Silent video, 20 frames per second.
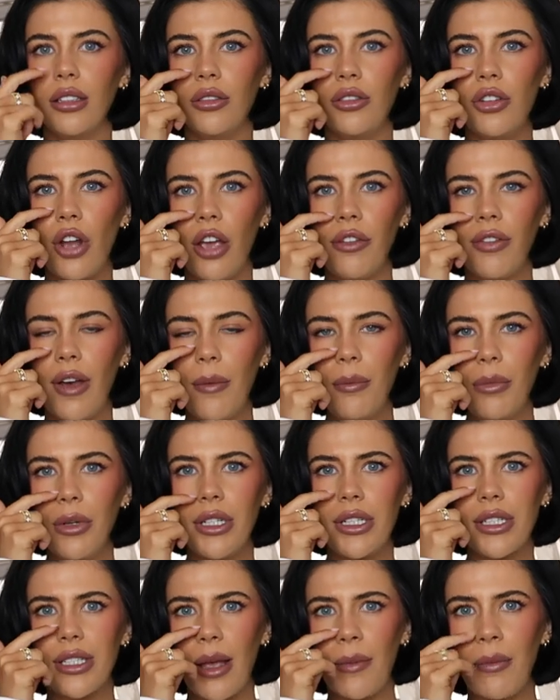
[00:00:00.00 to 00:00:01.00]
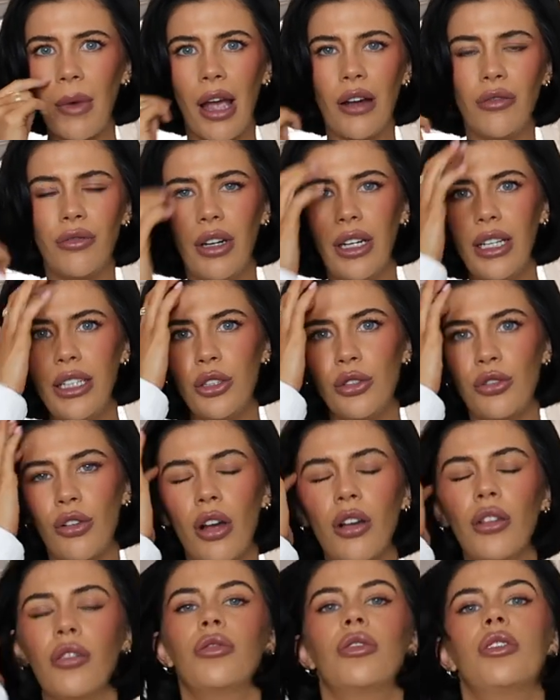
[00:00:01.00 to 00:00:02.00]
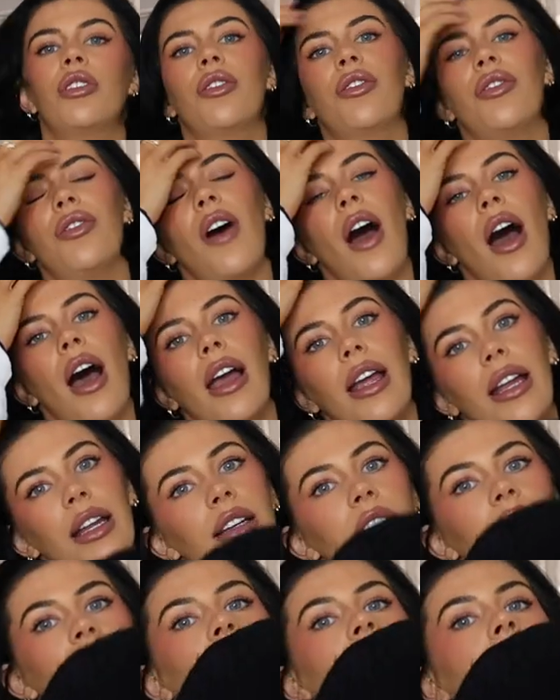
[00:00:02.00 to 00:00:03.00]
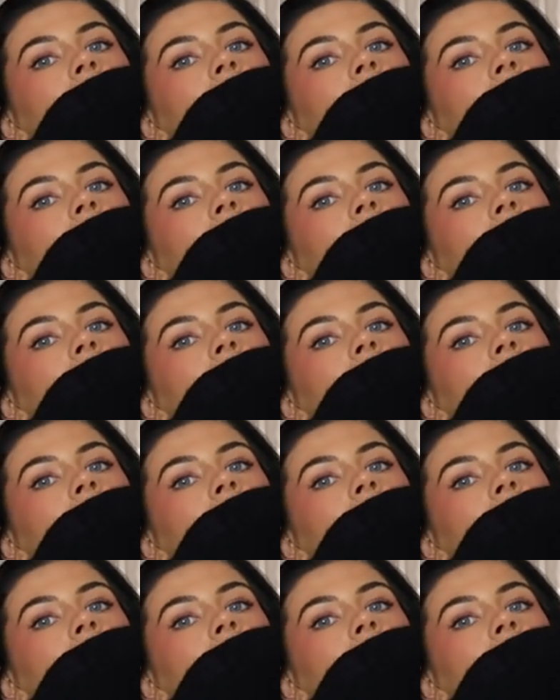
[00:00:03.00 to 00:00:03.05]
November, December, I really struggled to find